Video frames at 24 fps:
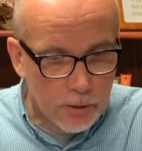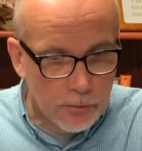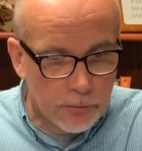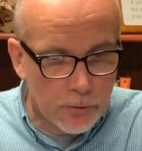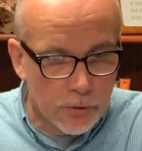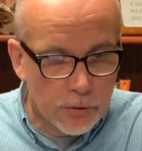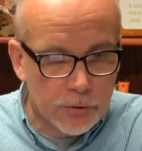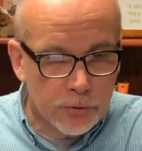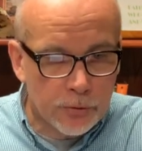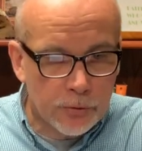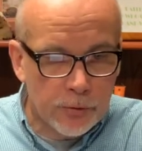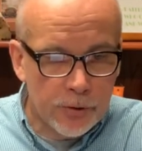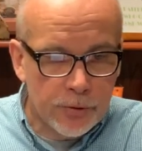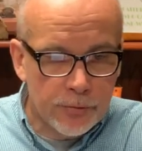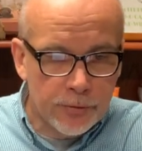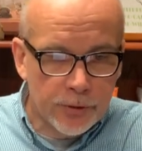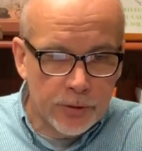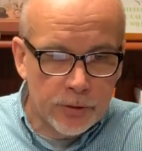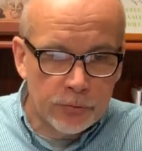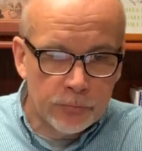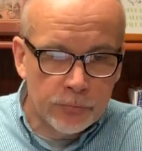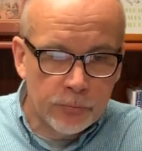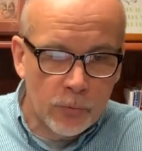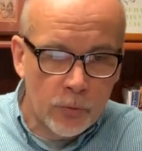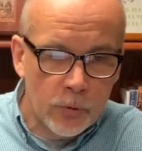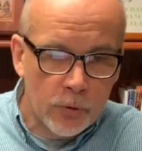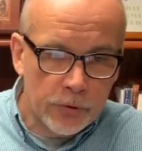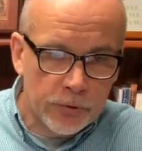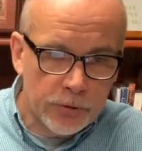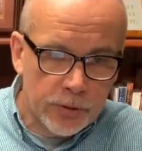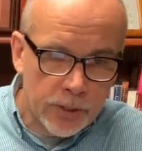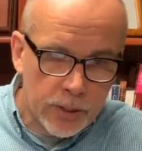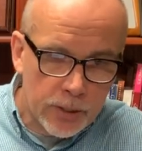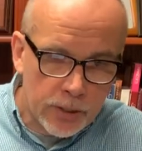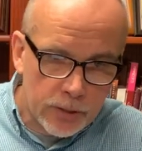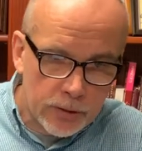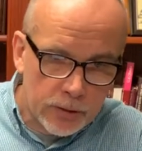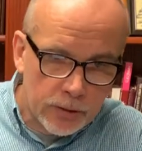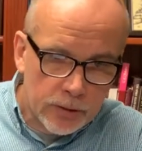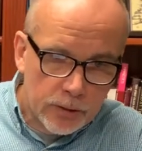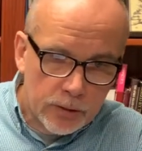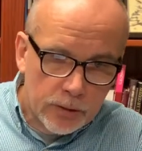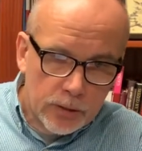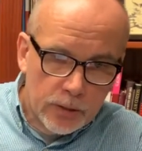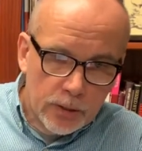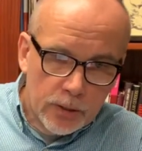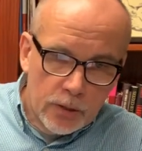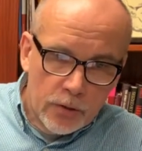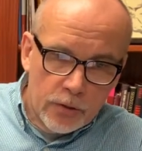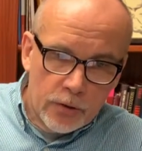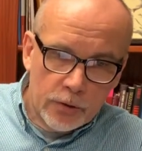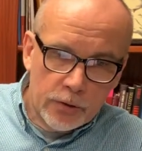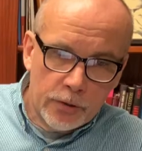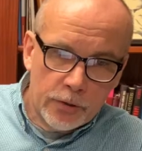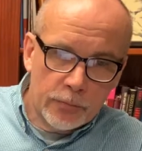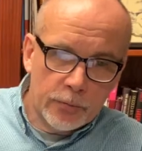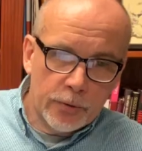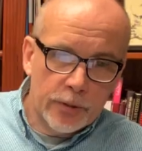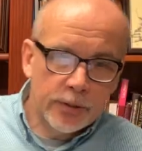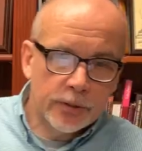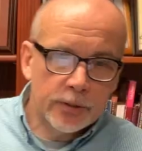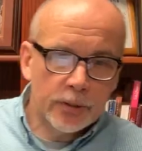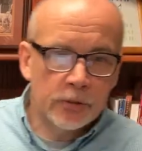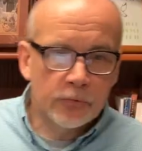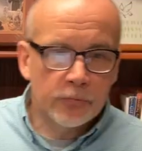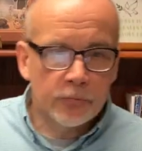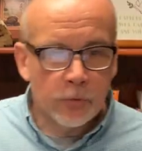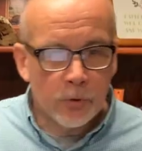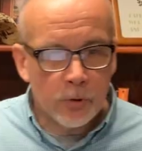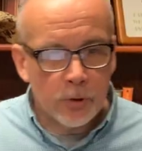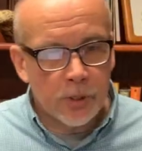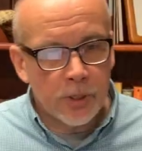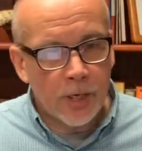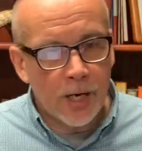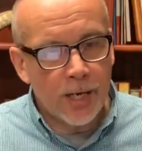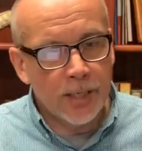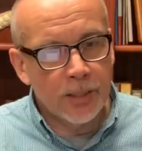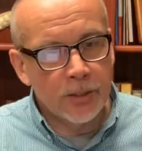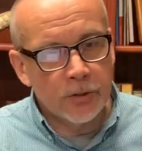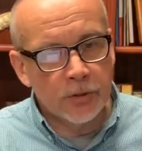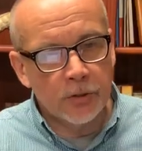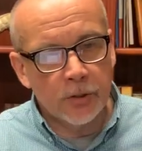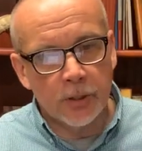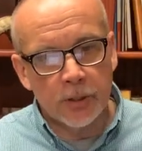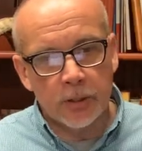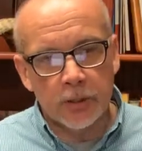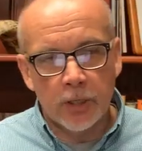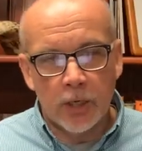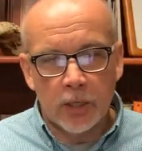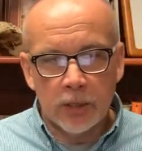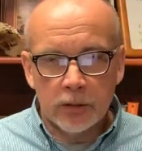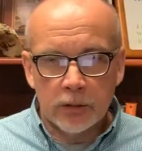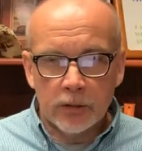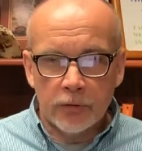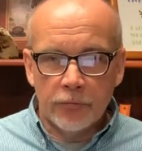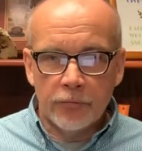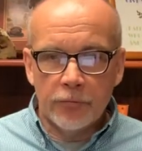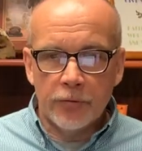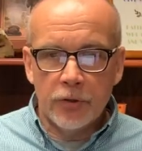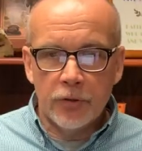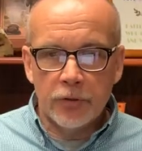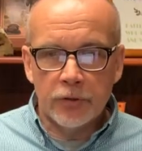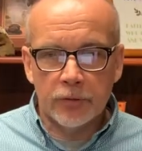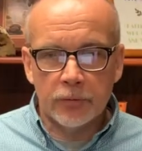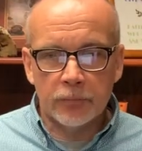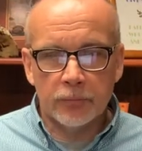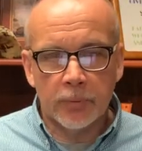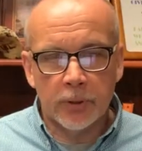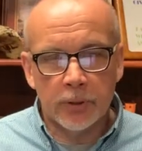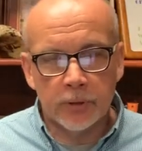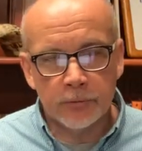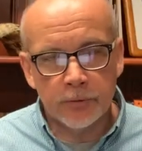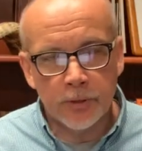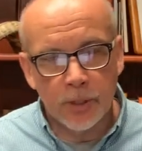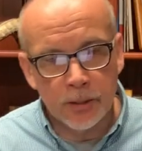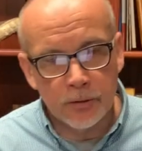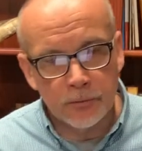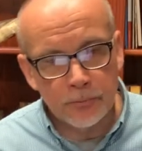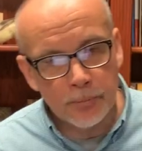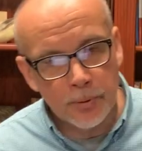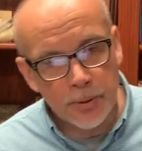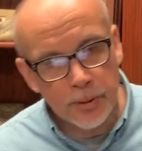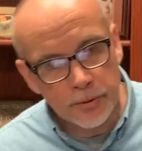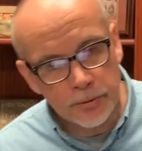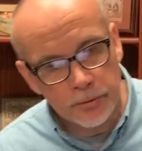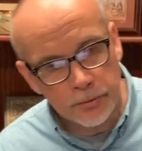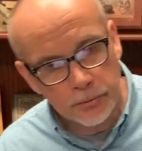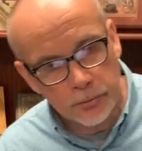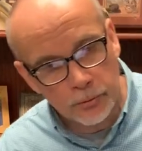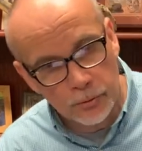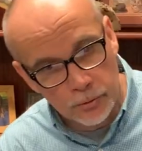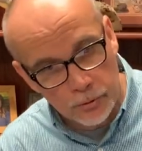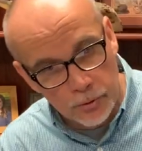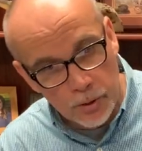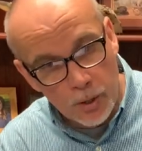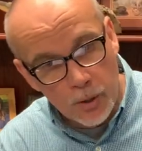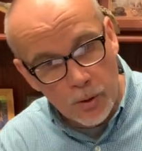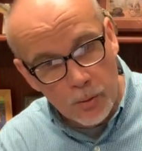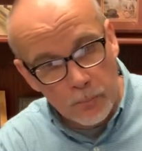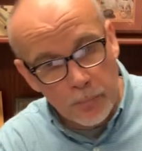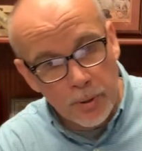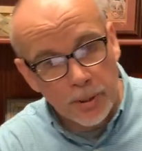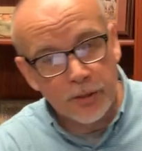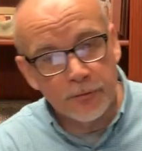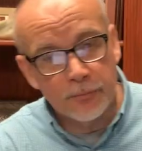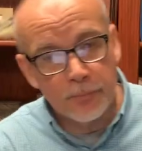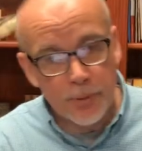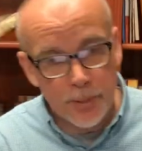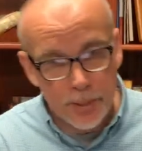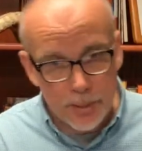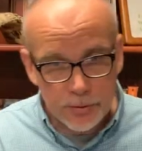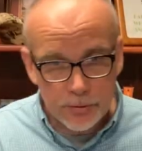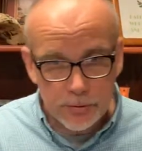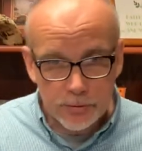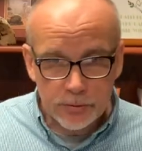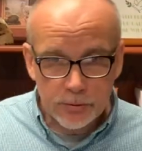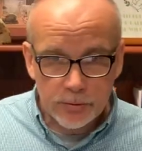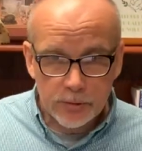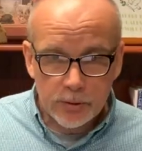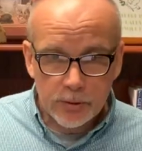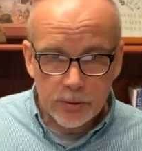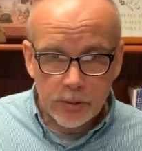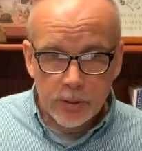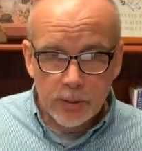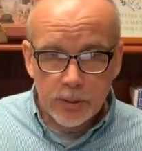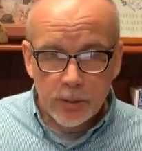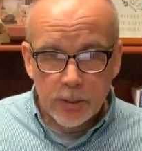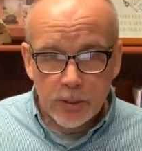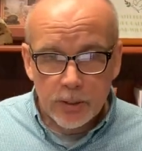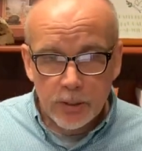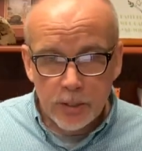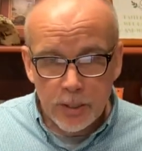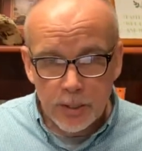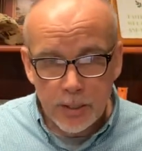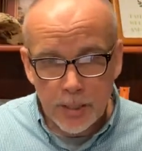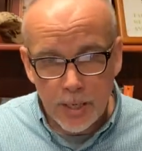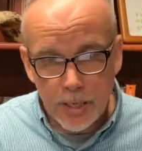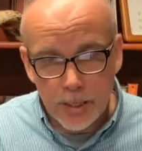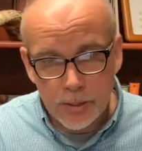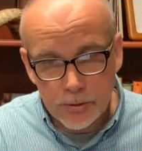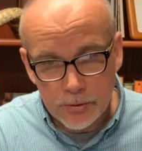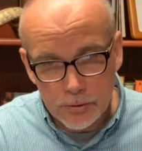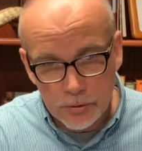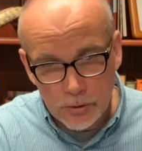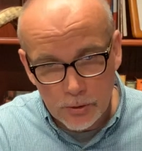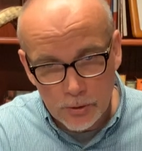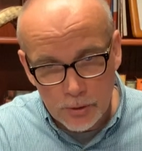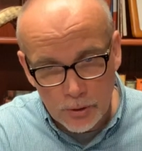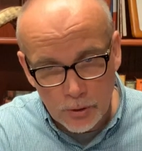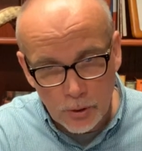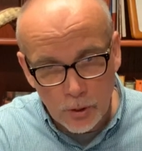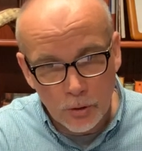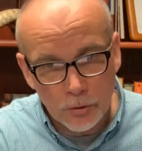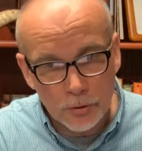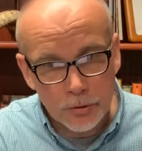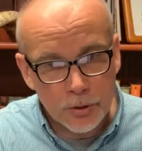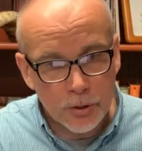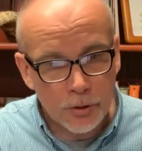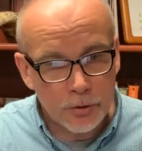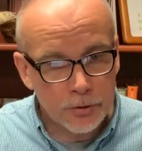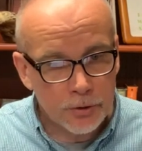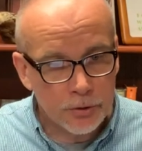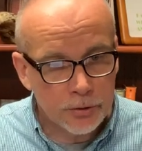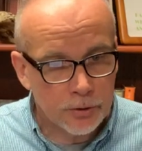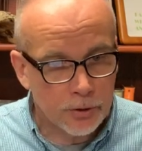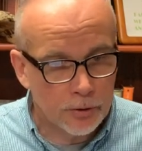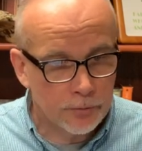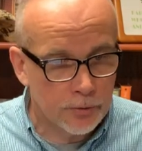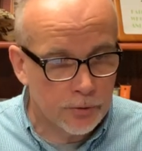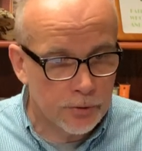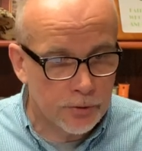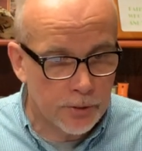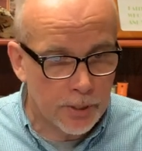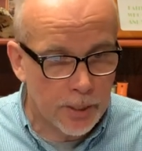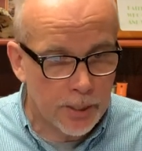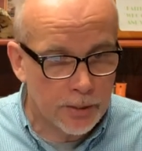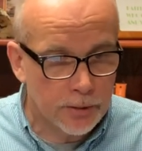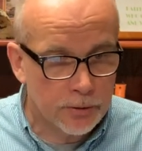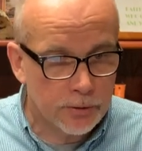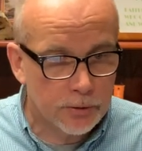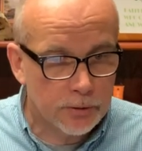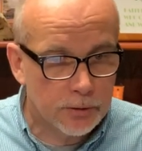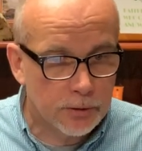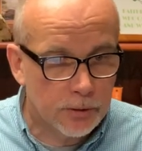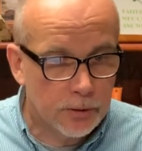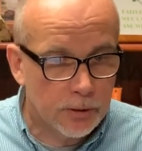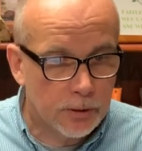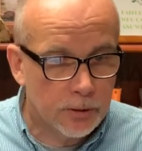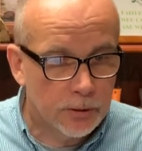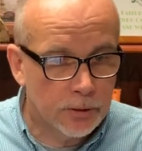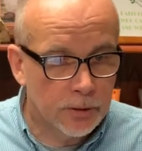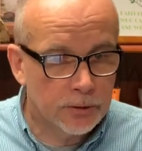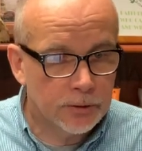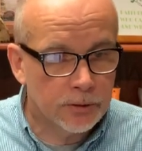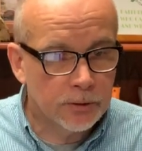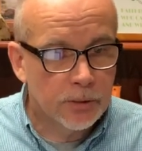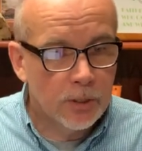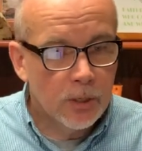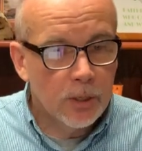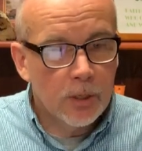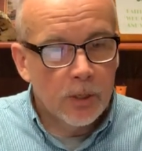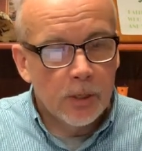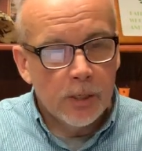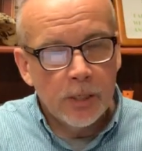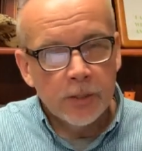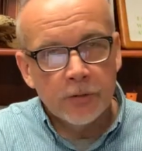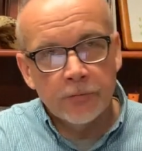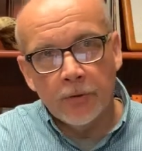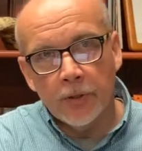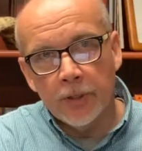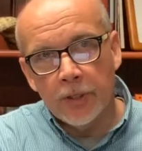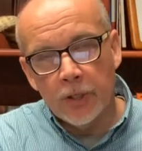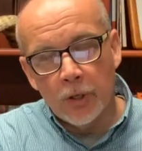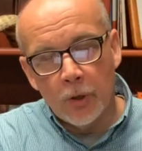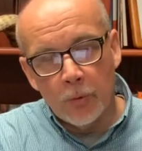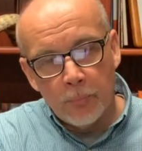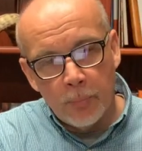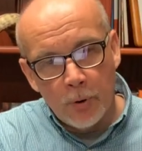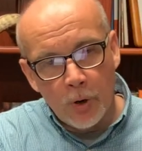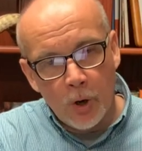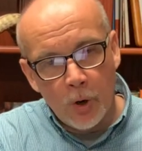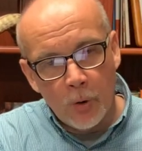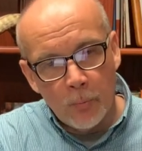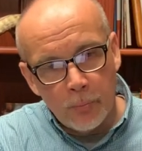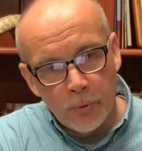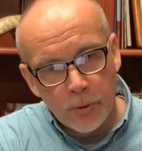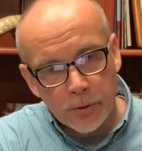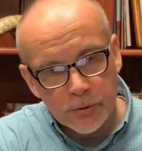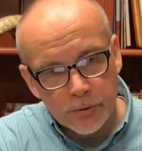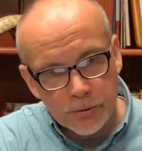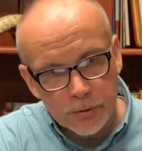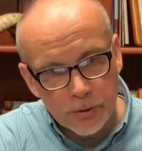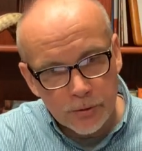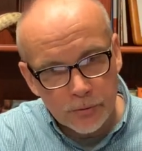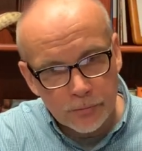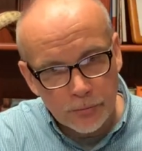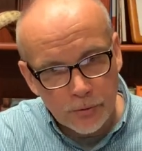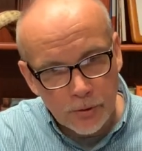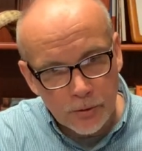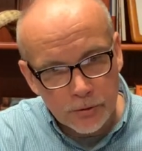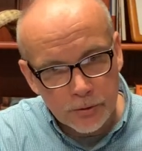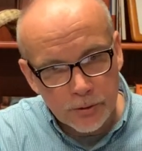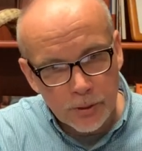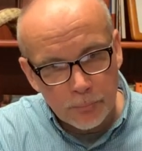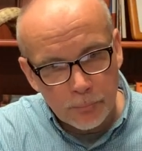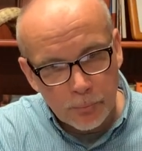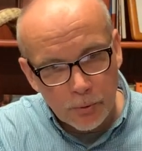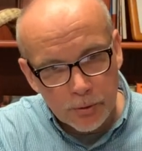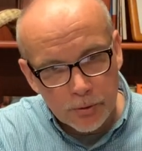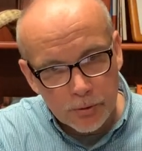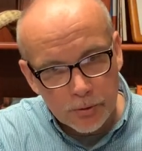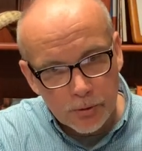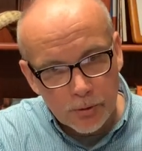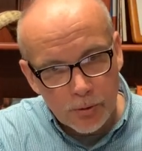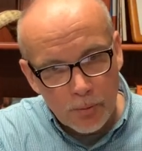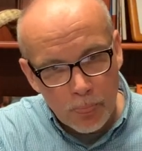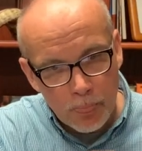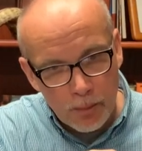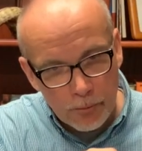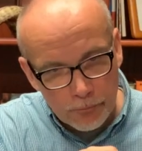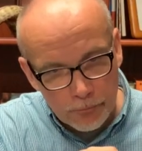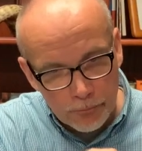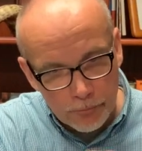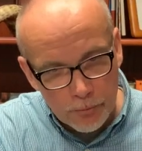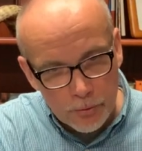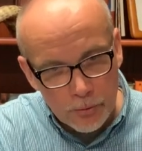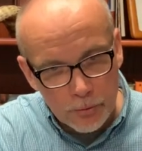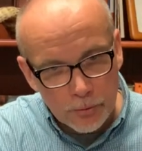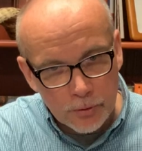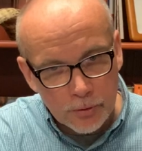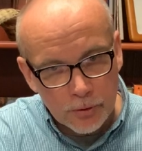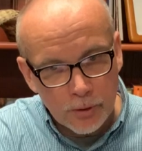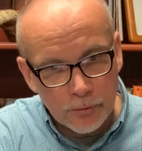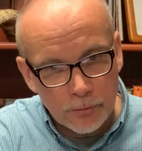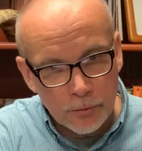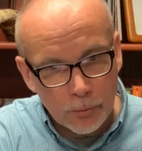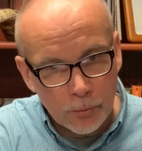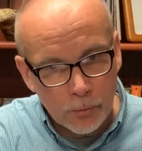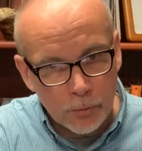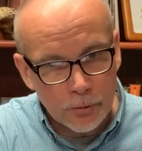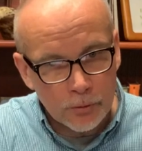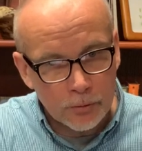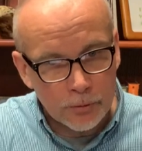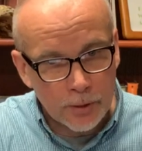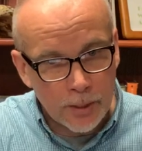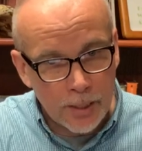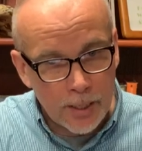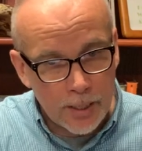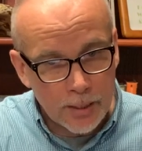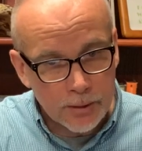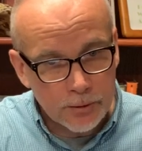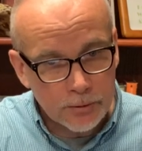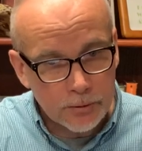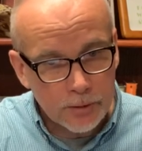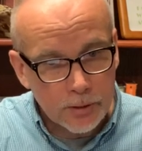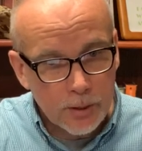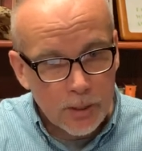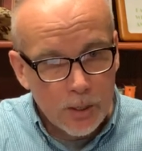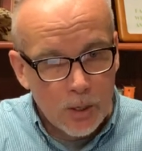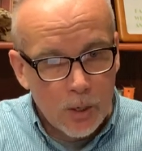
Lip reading: 1 Corinthians 14:33 says, "For God is not a God of confusion, but a God of peace," and as in all churches of the saints. Listen, it's funny though, Paul puts this first. He puts the fruit of the order last.